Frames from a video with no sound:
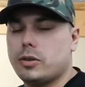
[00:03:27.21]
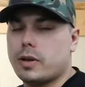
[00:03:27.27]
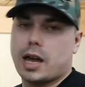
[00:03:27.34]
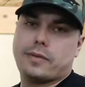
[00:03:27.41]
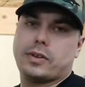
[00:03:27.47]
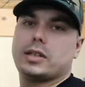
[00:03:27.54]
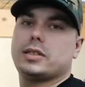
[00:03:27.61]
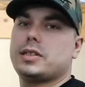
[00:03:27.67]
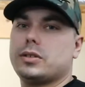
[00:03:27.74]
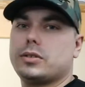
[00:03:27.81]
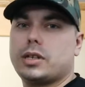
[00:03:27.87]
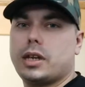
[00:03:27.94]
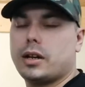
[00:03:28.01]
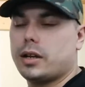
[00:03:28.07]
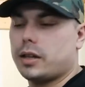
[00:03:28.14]
and you have a
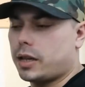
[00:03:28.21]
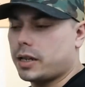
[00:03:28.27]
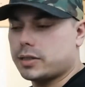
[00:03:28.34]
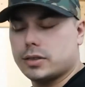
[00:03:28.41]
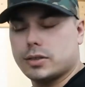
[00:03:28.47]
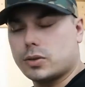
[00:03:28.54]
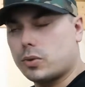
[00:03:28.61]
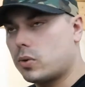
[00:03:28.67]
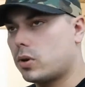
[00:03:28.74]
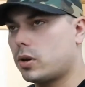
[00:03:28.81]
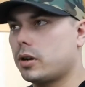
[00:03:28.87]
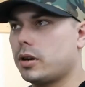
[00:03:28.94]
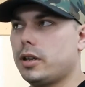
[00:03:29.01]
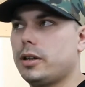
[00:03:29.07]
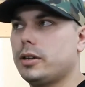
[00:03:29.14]
concealed carry license,
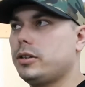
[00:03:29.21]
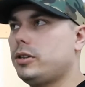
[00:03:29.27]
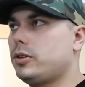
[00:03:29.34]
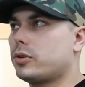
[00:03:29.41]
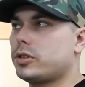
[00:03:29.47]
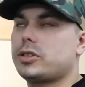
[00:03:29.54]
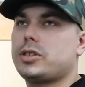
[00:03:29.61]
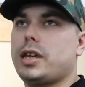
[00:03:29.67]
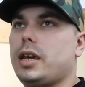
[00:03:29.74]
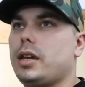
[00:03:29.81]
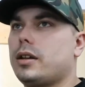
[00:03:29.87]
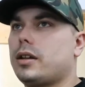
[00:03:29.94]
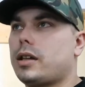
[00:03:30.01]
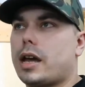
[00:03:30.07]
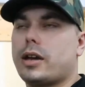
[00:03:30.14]
or your
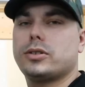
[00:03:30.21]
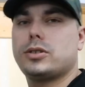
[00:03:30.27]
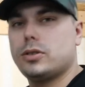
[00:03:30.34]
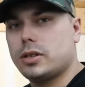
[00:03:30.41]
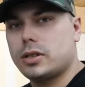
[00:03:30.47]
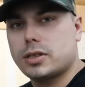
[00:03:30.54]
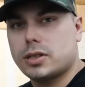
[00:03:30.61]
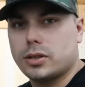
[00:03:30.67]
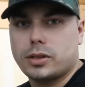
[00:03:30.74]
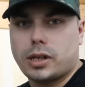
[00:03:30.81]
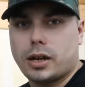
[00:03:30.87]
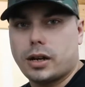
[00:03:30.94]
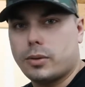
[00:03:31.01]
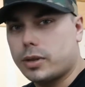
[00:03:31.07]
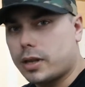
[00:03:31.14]
state allows you to concealed
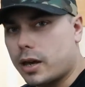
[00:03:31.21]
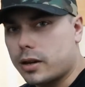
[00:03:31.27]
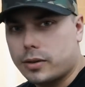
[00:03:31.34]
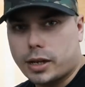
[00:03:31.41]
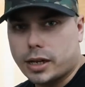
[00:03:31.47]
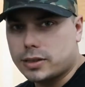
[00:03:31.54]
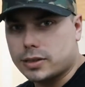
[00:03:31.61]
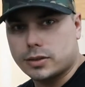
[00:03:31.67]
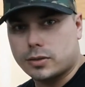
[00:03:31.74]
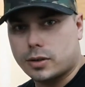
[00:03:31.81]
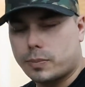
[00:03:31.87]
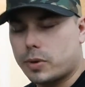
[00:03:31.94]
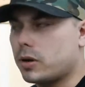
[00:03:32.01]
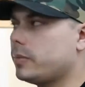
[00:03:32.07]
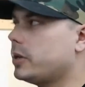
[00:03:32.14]
carry without a license
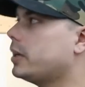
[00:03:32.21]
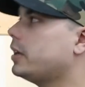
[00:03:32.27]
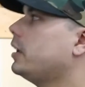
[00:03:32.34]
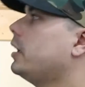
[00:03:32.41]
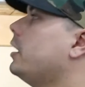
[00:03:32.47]
or a permit,